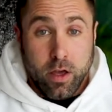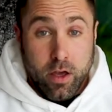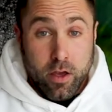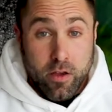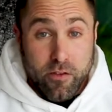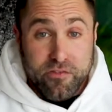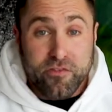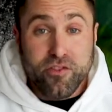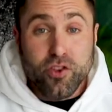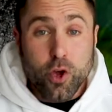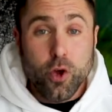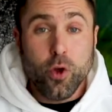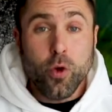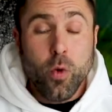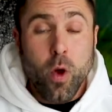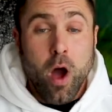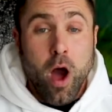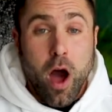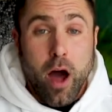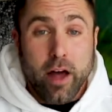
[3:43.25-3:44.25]
If
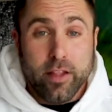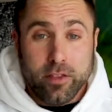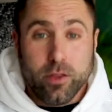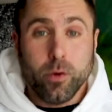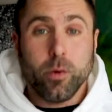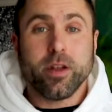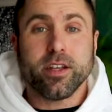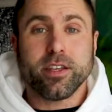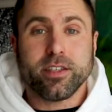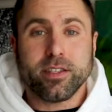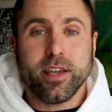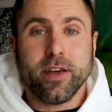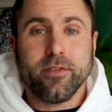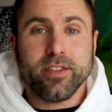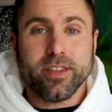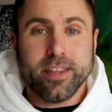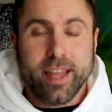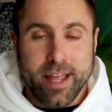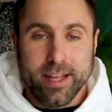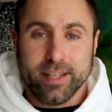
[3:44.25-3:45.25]
you are doing a
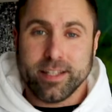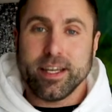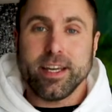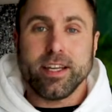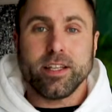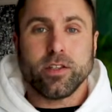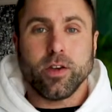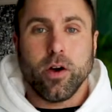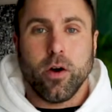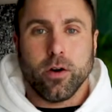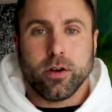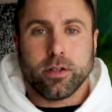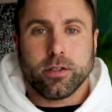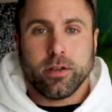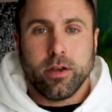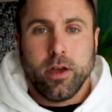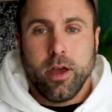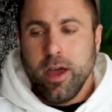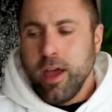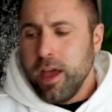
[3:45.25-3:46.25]
7-day
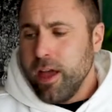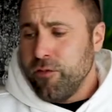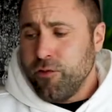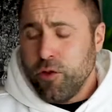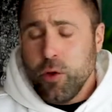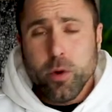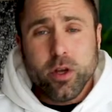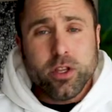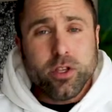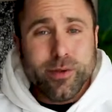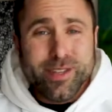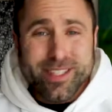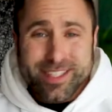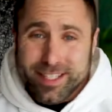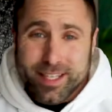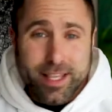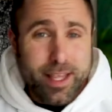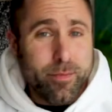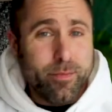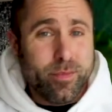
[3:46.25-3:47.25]
detox, if you are doing
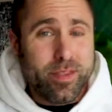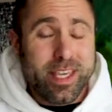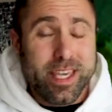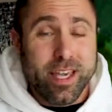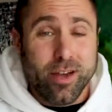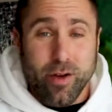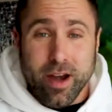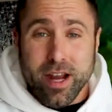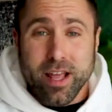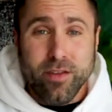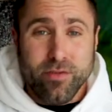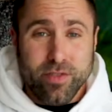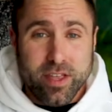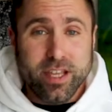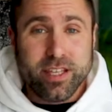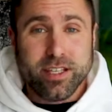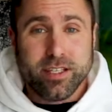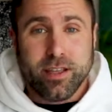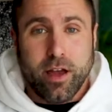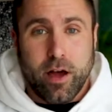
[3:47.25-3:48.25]
Slim Tea or any of
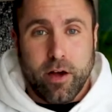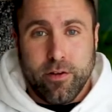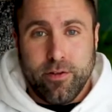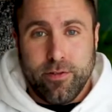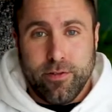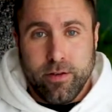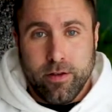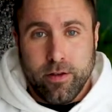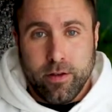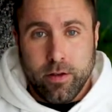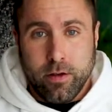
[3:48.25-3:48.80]
this stuff,